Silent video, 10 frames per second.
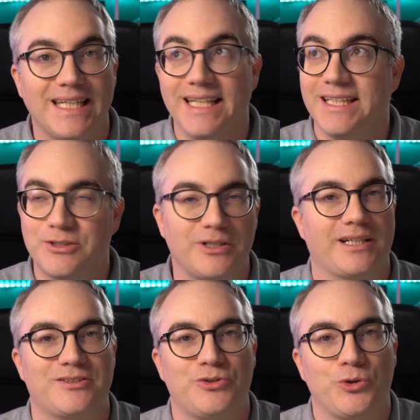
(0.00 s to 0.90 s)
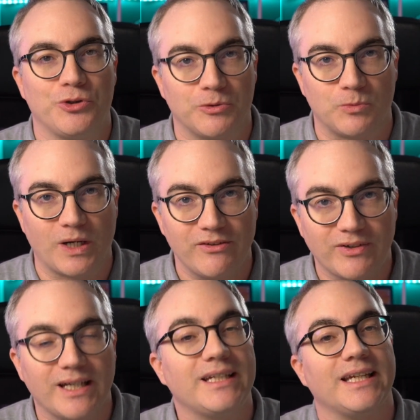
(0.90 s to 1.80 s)
It connects to your
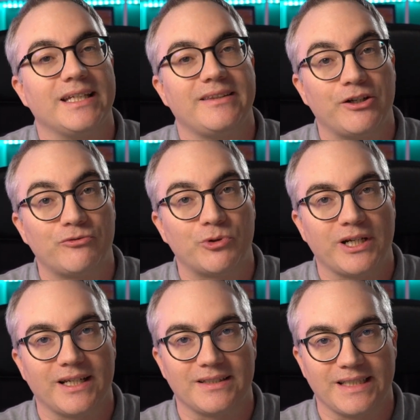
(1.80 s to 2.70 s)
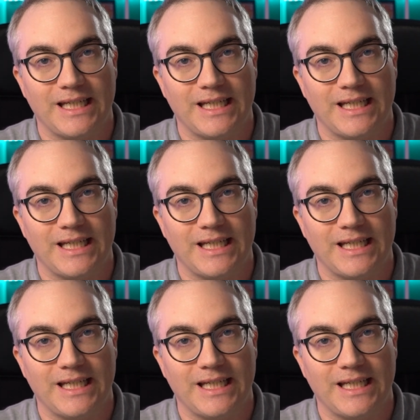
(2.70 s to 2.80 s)
Wi-Fi and therefore has